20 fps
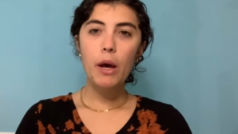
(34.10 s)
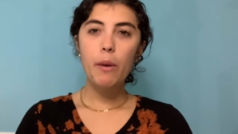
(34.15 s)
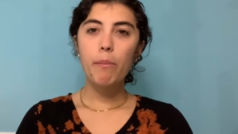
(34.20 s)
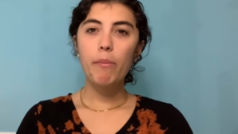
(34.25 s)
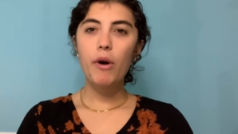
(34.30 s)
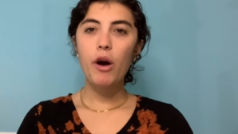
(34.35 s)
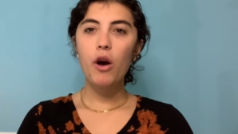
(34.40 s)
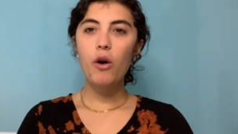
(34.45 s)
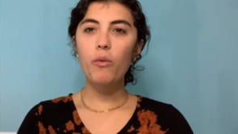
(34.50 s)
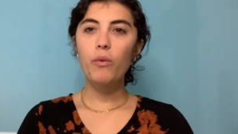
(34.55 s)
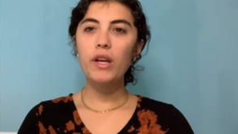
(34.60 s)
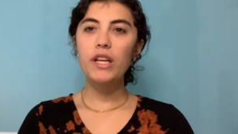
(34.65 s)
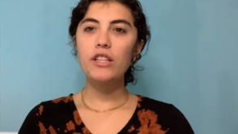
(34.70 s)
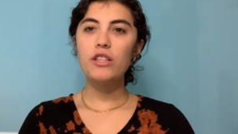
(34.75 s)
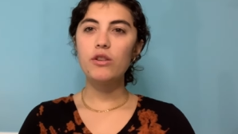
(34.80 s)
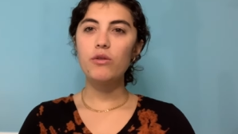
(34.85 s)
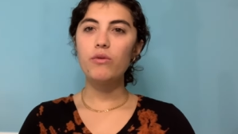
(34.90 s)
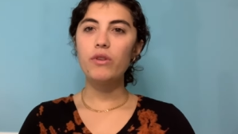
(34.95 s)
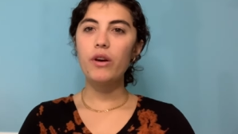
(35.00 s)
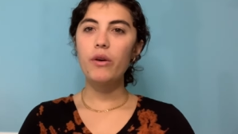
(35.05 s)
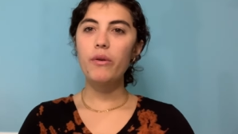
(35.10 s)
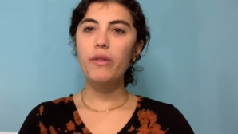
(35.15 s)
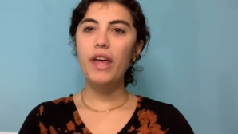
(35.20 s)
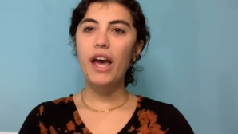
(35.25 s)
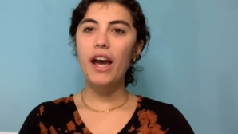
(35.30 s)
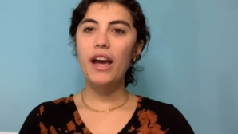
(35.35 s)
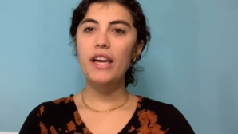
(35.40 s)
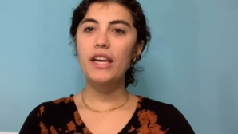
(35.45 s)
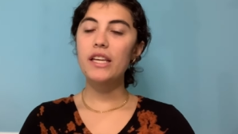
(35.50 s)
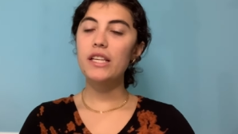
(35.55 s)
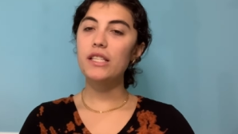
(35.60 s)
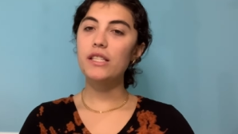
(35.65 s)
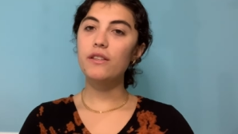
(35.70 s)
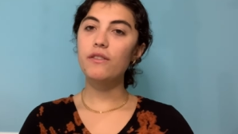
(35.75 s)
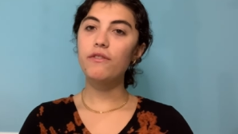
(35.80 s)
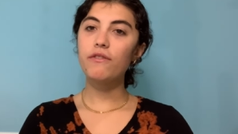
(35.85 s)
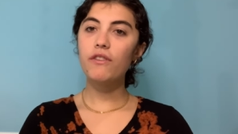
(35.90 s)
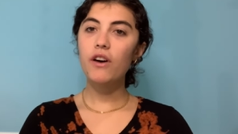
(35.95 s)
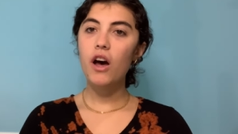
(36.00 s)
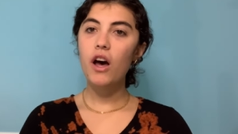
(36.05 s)
but we do know that his
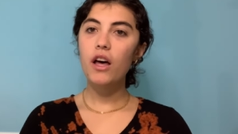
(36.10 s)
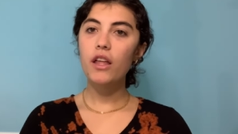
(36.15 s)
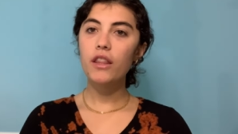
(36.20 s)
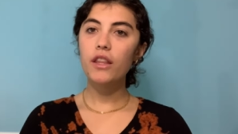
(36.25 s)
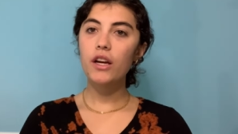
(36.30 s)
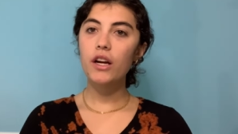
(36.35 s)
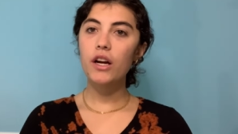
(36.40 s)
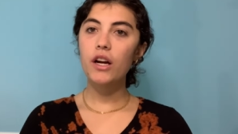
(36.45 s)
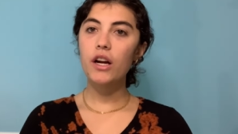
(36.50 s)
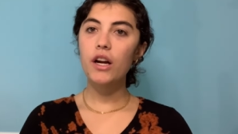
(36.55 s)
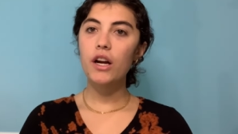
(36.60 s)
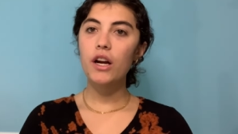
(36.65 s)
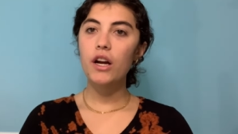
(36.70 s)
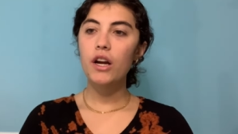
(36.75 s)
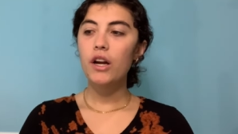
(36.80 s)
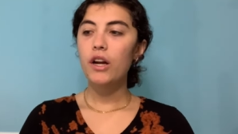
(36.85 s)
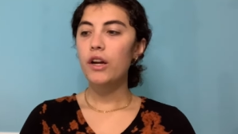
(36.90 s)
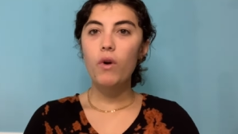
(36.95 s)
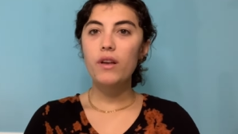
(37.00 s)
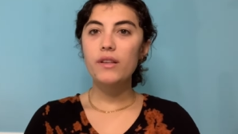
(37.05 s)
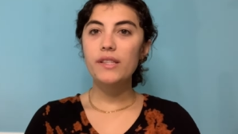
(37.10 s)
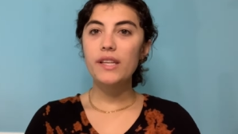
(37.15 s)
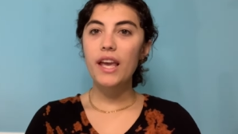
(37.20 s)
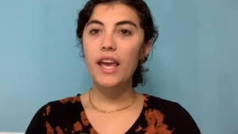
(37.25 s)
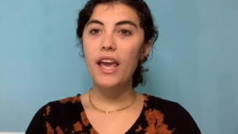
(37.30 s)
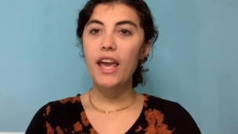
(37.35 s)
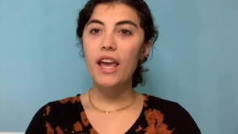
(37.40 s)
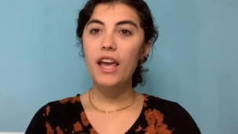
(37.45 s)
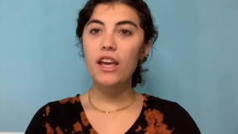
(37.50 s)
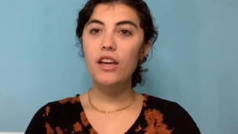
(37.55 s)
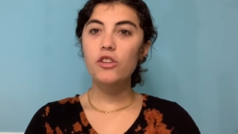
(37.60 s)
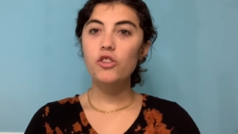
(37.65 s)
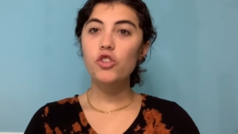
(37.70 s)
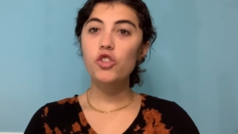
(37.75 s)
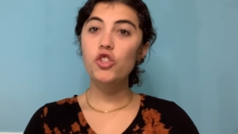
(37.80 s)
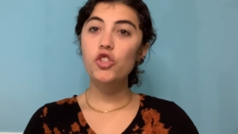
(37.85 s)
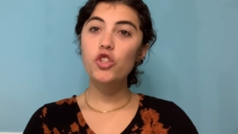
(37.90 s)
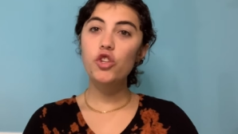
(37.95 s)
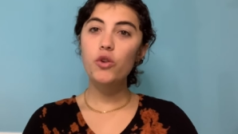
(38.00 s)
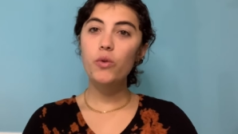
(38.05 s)
father was a
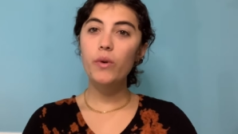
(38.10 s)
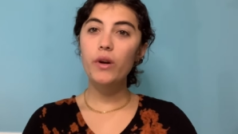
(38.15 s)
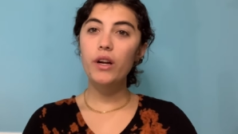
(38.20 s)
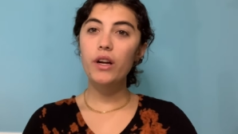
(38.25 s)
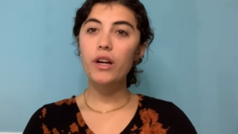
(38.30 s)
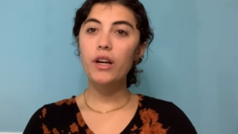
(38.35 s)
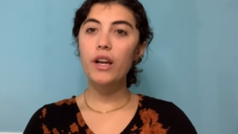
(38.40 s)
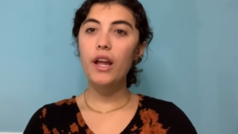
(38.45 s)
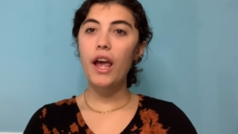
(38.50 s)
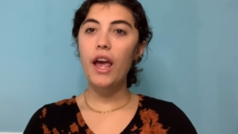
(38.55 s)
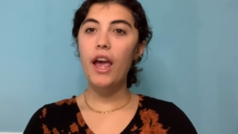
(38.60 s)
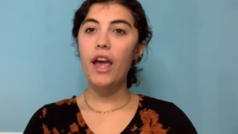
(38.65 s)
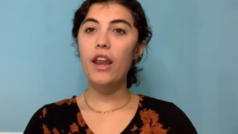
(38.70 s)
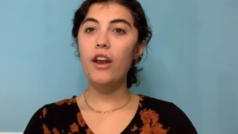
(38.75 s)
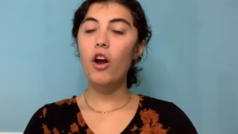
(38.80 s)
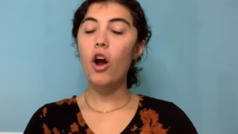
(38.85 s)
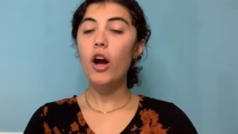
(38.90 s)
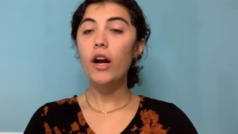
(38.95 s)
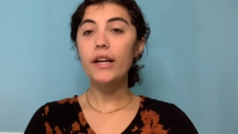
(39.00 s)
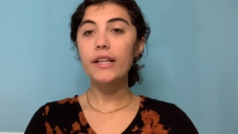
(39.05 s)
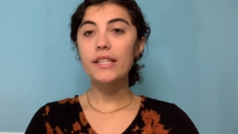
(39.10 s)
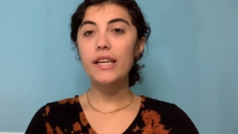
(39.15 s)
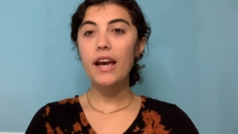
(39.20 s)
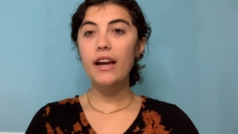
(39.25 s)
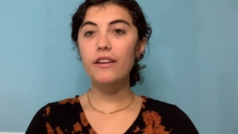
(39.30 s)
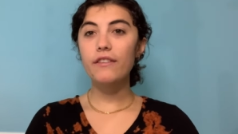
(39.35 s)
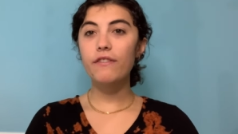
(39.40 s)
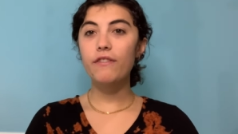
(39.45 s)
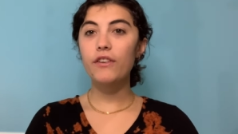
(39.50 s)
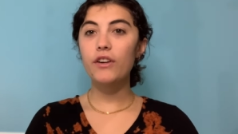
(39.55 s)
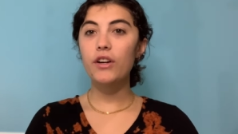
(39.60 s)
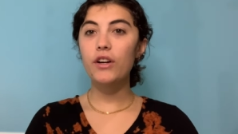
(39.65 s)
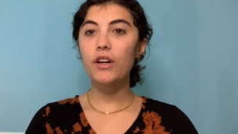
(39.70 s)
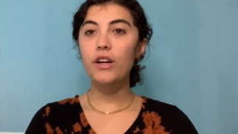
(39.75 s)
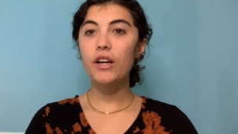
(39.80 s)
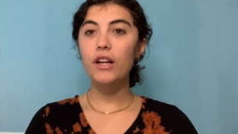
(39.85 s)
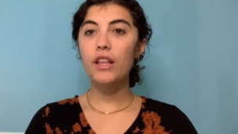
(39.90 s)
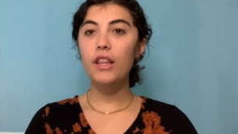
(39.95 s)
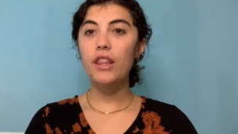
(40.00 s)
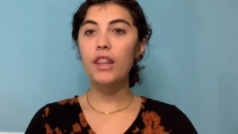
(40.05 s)
steward and architect
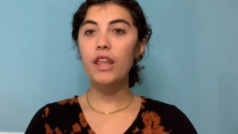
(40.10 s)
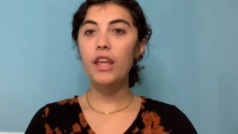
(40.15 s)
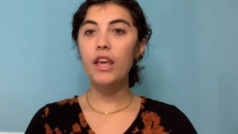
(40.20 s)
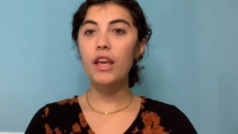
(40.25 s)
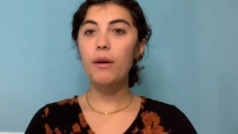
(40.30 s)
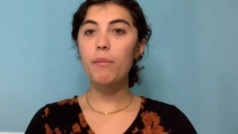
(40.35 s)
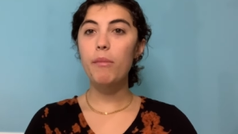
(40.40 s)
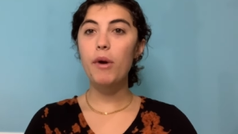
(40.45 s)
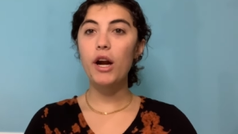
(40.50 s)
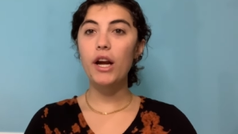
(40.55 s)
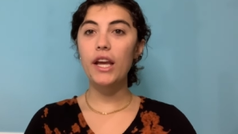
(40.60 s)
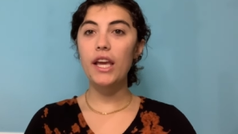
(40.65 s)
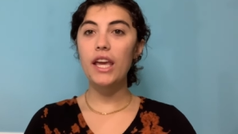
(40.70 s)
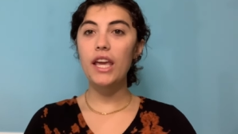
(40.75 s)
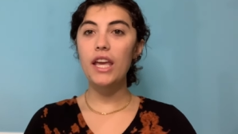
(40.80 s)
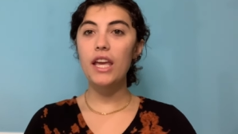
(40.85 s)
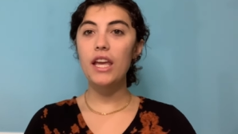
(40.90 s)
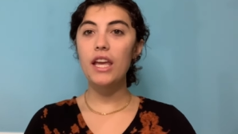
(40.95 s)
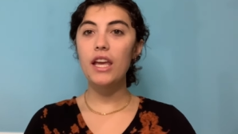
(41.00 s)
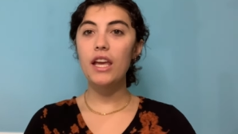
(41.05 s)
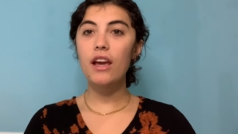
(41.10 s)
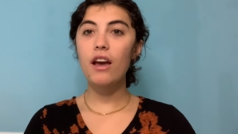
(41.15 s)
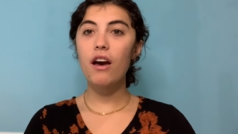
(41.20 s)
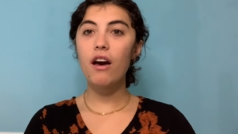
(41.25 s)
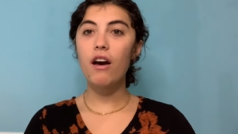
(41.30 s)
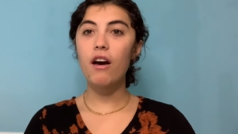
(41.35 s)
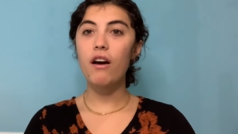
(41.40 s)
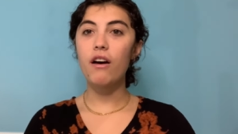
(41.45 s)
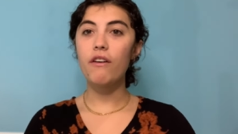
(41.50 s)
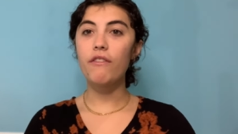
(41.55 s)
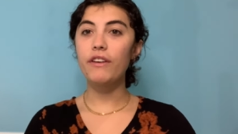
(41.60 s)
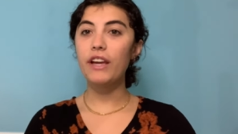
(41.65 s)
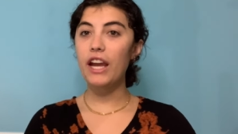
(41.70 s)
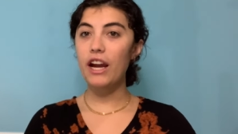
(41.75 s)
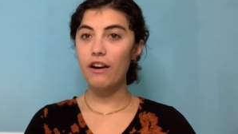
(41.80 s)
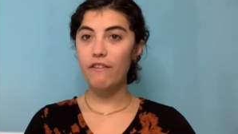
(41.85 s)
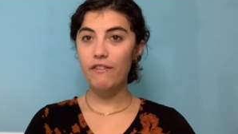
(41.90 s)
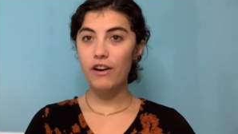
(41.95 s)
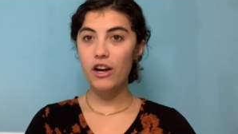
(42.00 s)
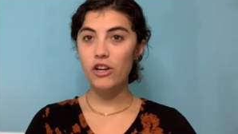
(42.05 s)
for the Marquis of
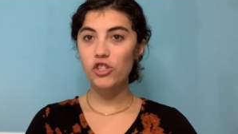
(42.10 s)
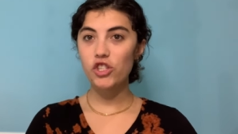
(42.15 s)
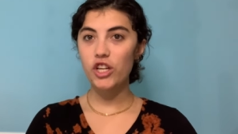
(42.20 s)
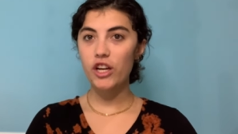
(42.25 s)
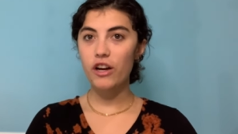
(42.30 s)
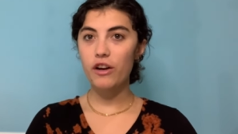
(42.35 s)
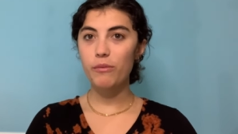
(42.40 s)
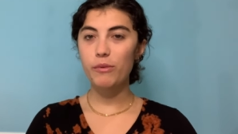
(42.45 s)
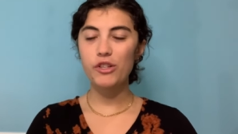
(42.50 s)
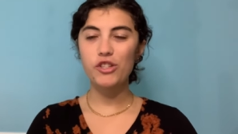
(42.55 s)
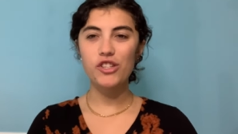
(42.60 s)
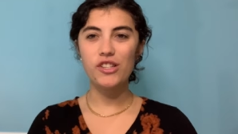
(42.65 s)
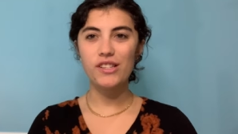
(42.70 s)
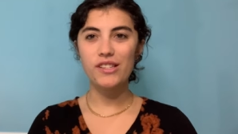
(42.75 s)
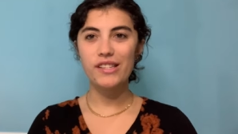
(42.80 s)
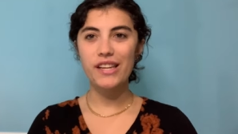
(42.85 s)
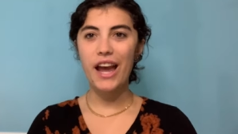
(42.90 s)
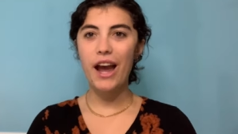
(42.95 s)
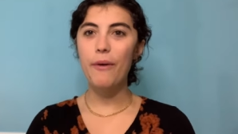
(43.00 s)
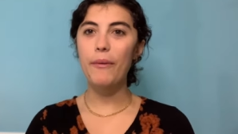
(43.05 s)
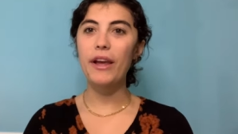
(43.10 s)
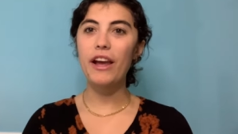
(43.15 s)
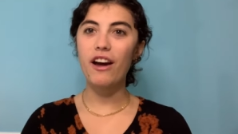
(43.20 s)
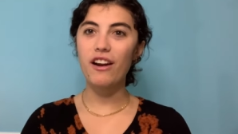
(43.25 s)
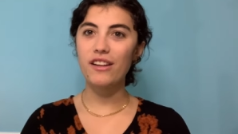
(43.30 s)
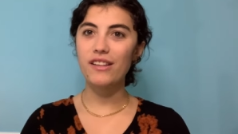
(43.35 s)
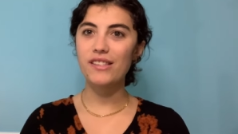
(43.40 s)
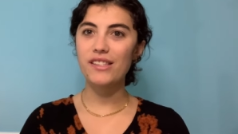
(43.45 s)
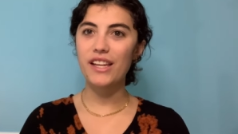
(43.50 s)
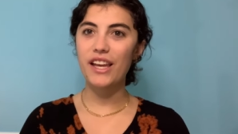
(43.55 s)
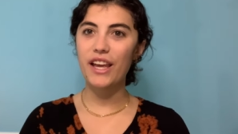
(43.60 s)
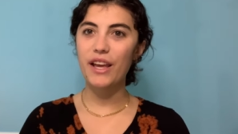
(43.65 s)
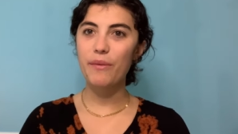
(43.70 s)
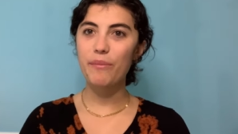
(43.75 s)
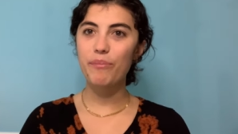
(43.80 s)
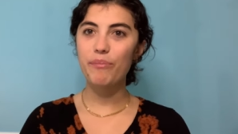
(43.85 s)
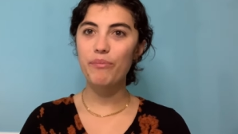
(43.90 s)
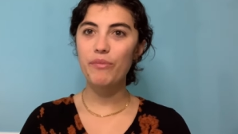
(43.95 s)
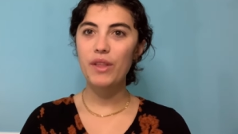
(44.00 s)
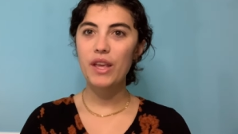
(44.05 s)
Caravaggio, which is how he got his
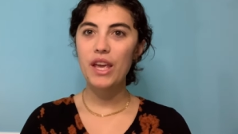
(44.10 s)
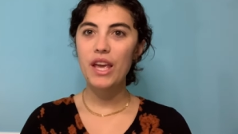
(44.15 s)
name.